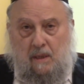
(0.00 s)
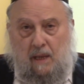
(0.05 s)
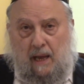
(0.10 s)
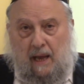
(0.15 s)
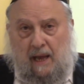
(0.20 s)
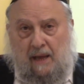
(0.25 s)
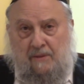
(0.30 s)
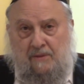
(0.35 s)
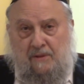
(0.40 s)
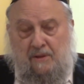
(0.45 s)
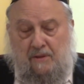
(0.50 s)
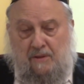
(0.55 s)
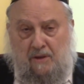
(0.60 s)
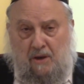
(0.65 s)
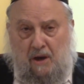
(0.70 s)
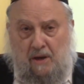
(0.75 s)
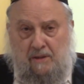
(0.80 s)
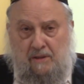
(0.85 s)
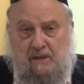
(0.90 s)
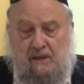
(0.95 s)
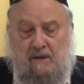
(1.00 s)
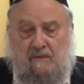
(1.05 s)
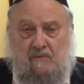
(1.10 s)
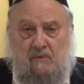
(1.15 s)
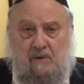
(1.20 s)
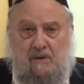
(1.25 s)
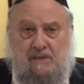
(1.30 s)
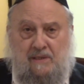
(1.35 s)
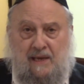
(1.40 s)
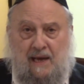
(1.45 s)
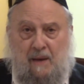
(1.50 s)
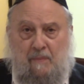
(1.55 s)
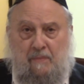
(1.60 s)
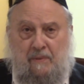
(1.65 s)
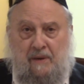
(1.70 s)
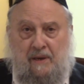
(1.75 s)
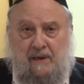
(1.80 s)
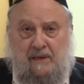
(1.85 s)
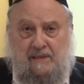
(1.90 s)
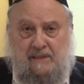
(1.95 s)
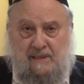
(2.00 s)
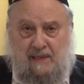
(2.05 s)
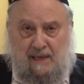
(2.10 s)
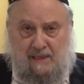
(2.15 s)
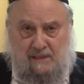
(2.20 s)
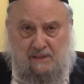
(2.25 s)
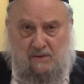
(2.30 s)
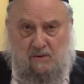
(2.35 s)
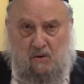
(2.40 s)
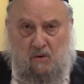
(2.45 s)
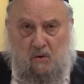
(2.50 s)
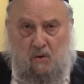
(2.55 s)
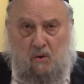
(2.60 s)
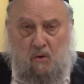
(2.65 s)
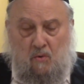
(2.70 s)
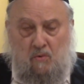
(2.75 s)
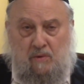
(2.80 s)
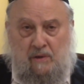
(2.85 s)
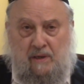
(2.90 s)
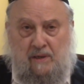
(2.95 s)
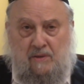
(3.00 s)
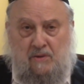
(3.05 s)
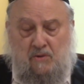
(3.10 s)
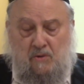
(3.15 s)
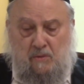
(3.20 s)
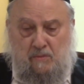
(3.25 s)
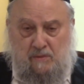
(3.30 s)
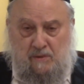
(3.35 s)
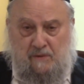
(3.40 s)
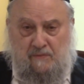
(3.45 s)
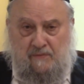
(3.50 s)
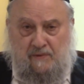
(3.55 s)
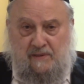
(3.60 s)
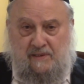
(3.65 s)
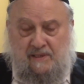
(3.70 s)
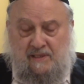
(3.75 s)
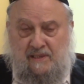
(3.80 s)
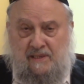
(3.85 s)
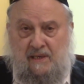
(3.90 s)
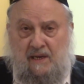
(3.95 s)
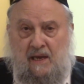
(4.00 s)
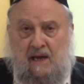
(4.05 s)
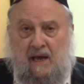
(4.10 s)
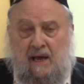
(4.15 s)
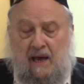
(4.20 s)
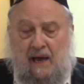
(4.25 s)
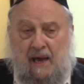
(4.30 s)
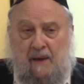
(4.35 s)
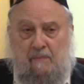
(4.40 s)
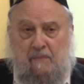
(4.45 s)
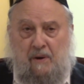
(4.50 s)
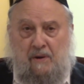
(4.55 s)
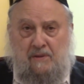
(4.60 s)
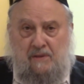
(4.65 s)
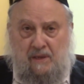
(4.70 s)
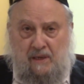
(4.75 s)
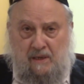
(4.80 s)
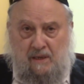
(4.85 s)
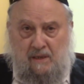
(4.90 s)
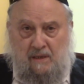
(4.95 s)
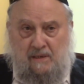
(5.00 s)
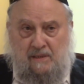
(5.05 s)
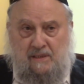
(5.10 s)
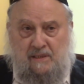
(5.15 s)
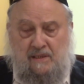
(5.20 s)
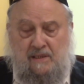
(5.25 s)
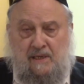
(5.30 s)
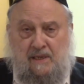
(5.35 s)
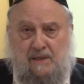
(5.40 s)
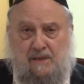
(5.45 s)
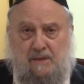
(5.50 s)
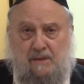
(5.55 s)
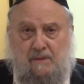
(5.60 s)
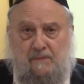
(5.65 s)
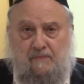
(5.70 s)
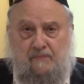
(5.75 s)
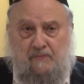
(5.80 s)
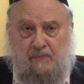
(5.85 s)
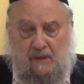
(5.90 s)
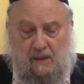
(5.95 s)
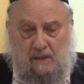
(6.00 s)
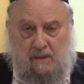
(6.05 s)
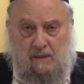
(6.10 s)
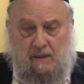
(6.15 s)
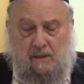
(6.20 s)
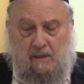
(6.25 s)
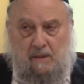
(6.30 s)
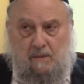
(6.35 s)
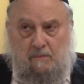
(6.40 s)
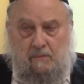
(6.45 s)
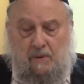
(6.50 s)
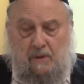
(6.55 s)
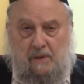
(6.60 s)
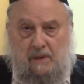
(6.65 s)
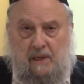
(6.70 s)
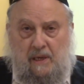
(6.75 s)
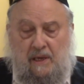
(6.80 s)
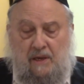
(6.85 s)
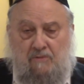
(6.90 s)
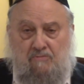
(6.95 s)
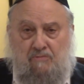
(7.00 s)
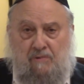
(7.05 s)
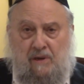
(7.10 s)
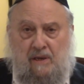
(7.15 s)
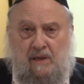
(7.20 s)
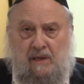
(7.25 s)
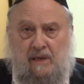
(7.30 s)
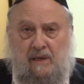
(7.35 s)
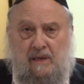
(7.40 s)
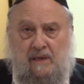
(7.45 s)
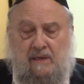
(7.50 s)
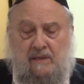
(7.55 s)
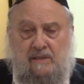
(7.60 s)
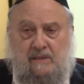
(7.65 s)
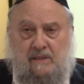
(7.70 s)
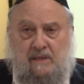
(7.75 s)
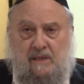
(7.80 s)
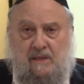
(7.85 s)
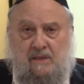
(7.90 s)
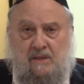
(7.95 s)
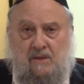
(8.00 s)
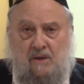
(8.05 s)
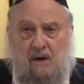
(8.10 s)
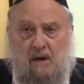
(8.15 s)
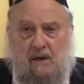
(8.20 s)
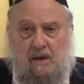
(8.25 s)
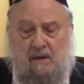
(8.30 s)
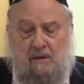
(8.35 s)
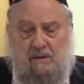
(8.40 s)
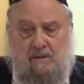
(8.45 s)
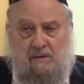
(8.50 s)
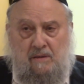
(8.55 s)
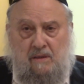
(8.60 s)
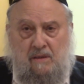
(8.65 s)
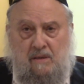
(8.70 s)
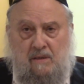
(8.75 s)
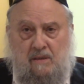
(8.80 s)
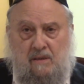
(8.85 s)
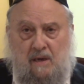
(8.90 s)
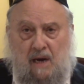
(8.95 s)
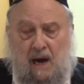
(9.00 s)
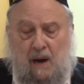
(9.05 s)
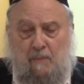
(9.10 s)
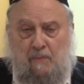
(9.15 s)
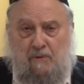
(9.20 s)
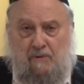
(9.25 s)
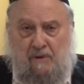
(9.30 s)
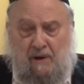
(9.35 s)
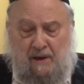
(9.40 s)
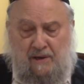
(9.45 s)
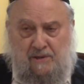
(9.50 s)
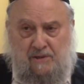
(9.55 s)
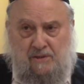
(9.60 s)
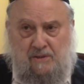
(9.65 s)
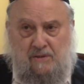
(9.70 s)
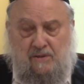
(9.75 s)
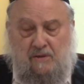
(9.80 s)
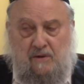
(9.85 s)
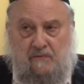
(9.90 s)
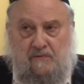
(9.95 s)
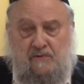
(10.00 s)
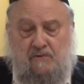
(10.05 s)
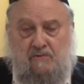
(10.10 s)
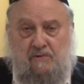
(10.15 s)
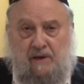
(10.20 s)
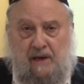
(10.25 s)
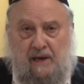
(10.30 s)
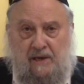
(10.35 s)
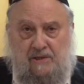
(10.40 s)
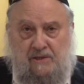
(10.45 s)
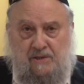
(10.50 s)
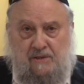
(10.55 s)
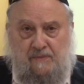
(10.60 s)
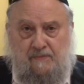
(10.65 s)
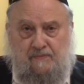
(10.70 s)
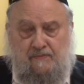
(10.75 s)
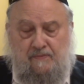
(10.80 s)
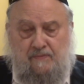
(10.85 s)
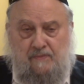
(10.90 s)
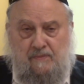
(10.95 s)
And the idea of what is happening is not only in terms of a particular sin, but it really is the entire operation of creation